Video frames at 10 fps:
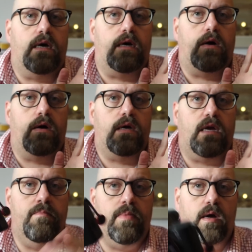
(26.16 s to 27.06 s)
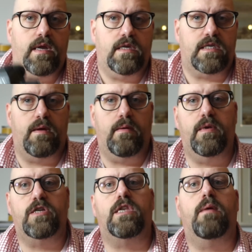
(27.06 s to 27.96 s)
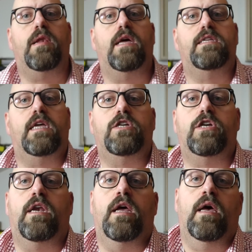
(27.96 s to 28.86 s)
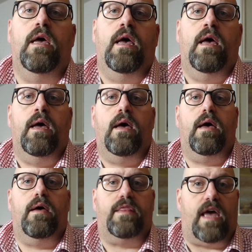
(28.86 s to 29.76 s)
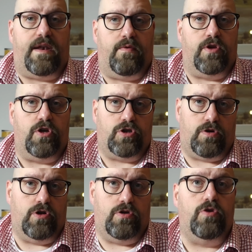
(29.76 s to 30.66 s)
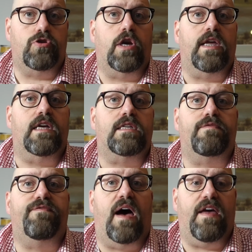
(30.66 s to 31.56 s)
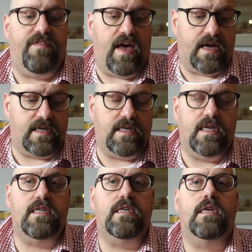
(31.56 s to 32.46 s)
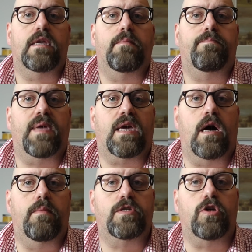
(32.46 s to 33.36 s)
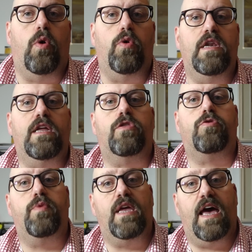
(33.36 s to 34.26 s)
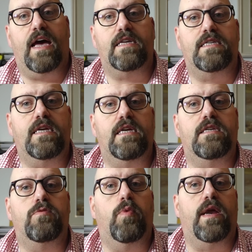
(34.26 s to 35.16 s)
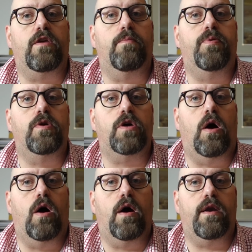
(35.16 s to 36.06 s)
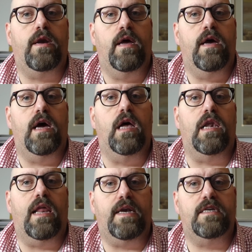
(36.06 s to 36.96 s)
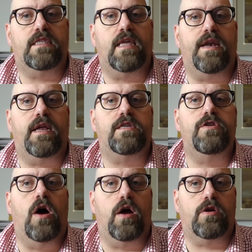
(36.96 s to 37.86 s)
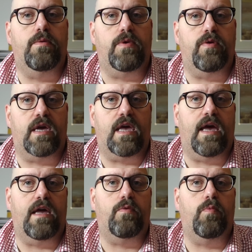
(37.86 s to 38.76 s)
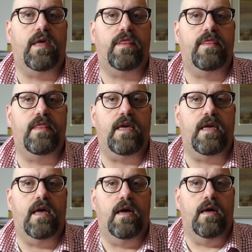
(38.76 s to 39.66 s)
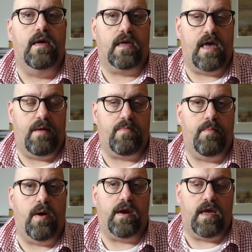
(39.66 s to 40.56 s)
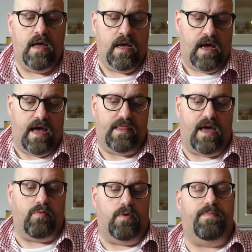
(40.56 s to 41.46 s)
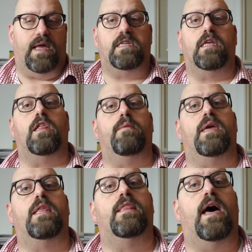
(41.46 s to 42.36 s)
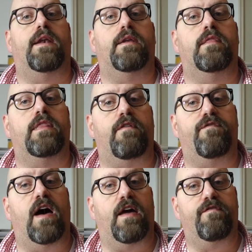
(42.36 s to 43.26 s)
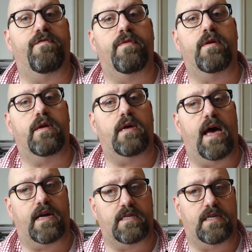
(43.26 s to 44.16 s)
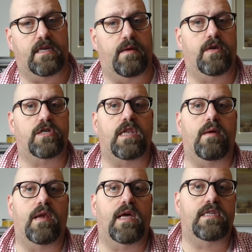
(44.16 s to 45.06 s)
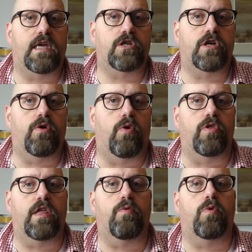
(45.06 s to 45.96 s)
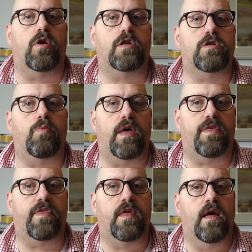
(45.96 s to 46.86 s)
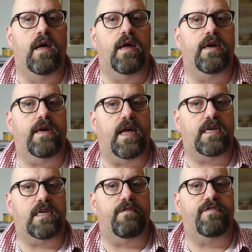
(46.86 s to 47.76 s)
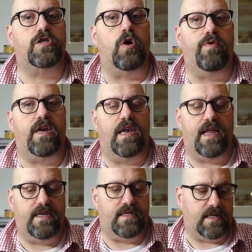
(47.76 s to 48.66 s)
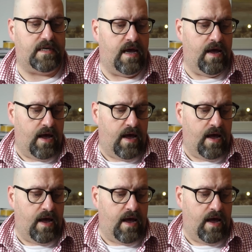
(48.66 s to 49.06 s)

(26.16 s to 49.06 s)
uh, in-body st image stabilization that usually is five axes becomes only three axes when you put on a lens that does not communicate with the camera body and that would basically mean that the five axis image stabilization only works with native Sony lenses